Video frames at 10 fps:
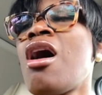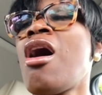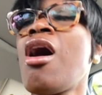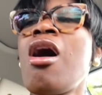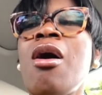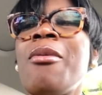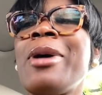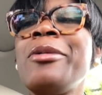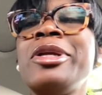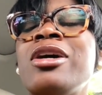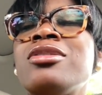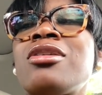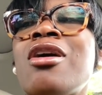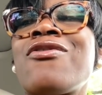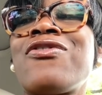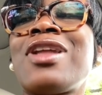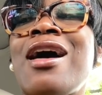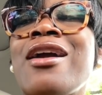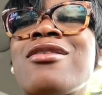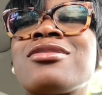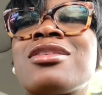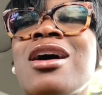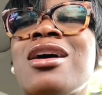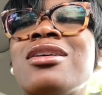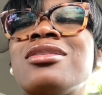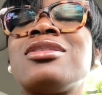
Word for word: Oh, maybe those are flyers. I,